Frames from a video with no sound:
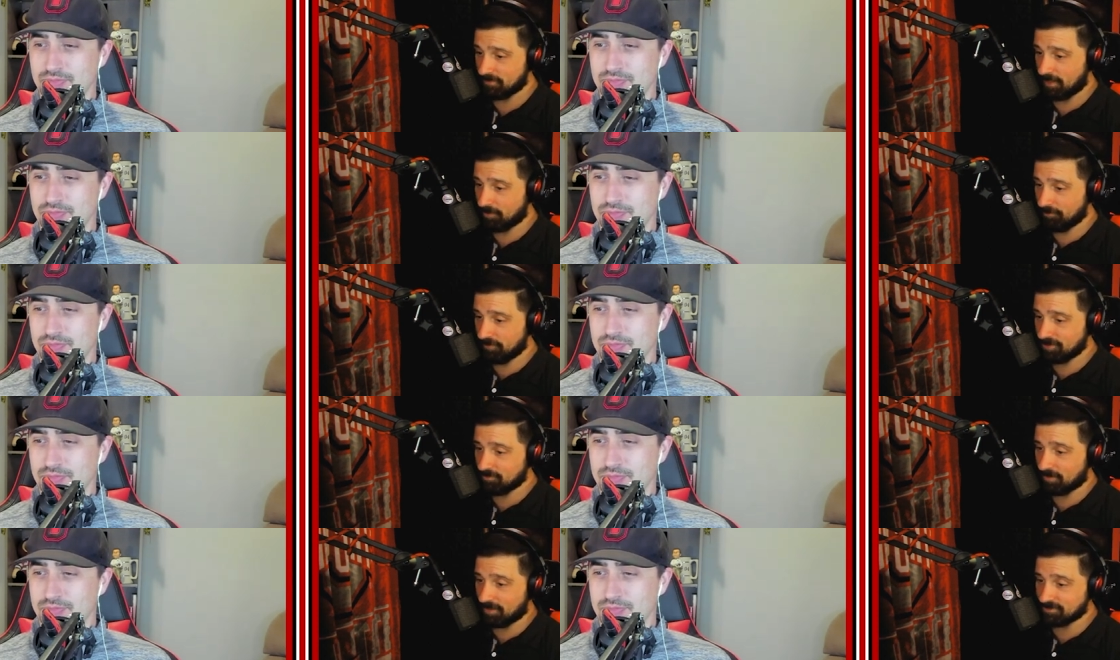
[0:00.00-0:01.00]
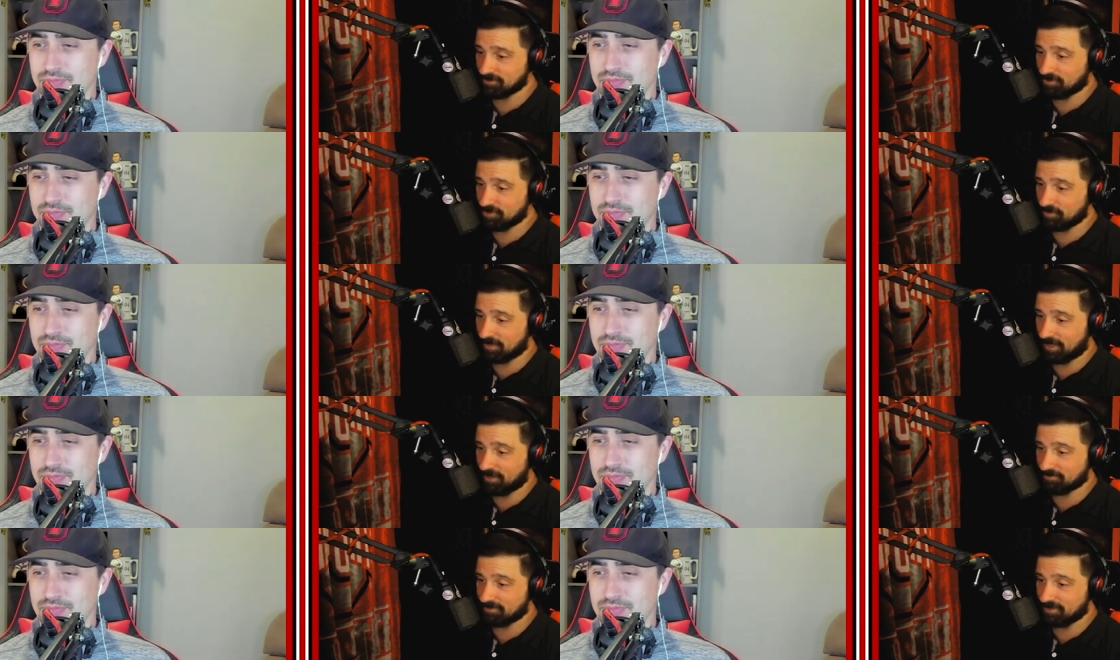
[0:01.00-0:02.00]
Speaker 1: I don't think you guys took into
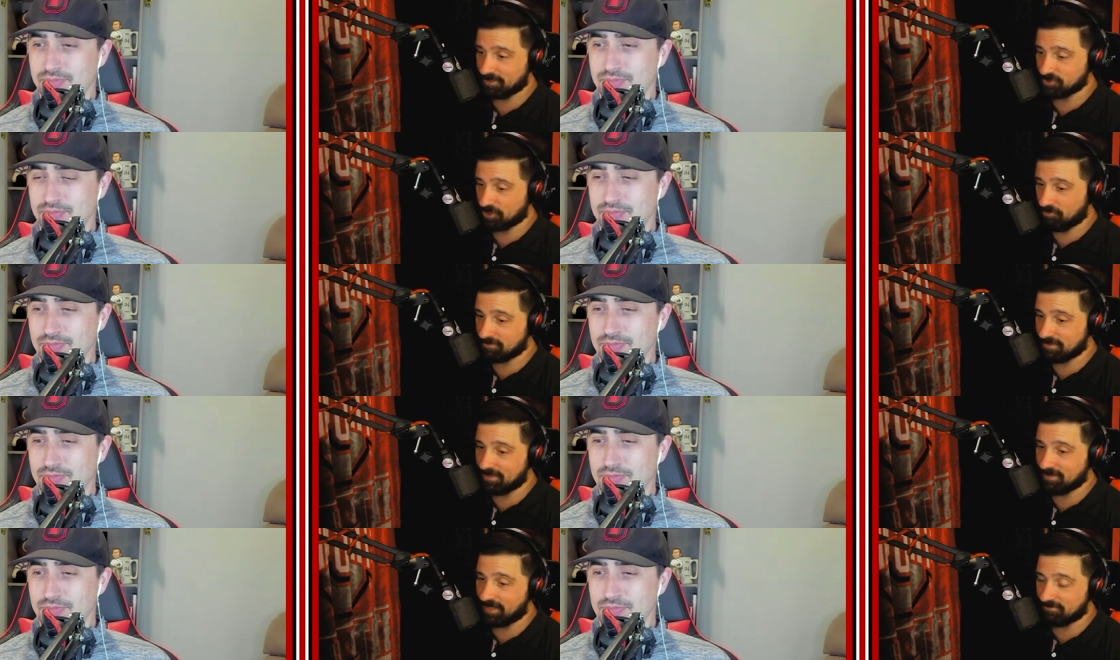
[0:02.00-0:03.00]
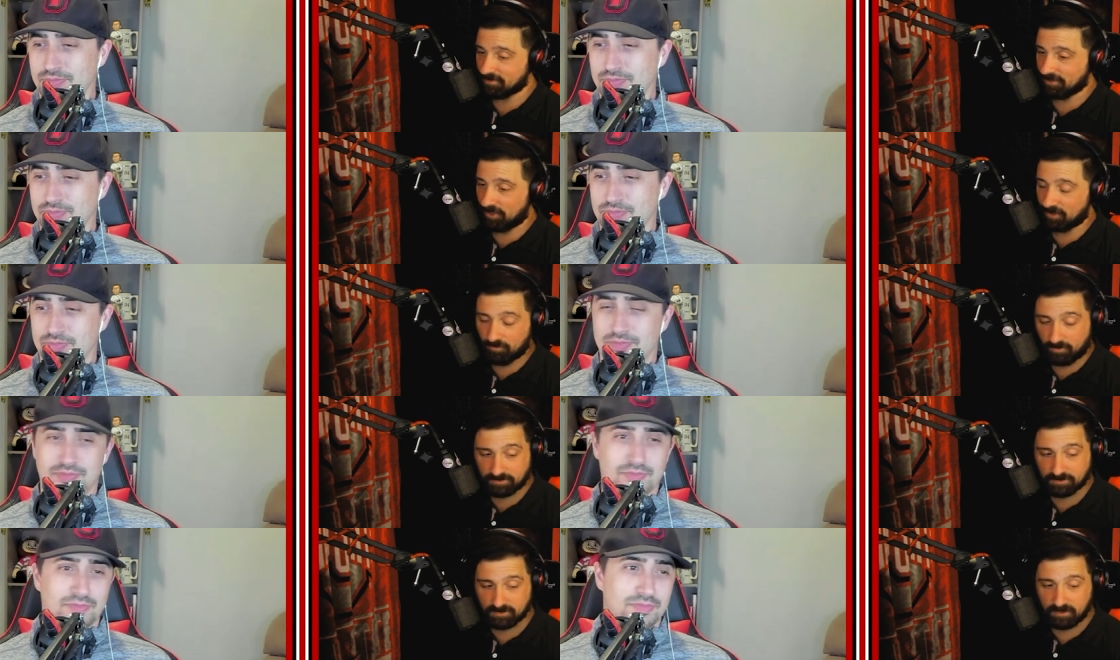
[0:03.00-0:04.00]
account the choke DNA of the
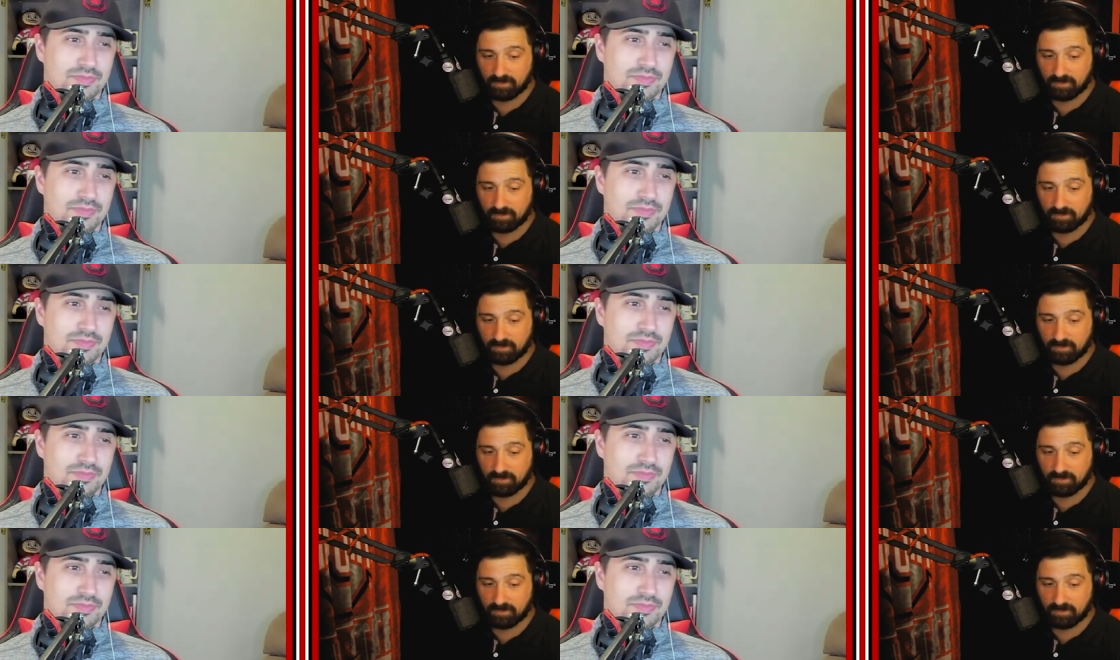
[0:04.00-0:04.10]
Longhorns.